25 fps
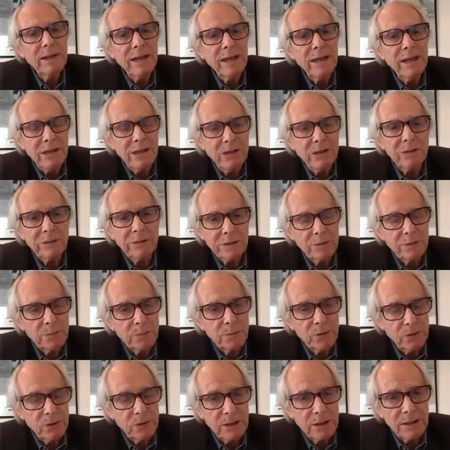He knew he
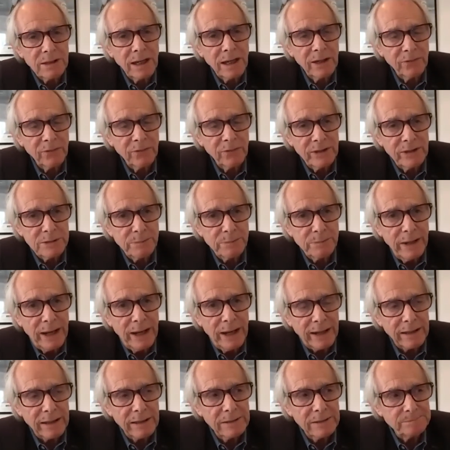would put the knife in his back.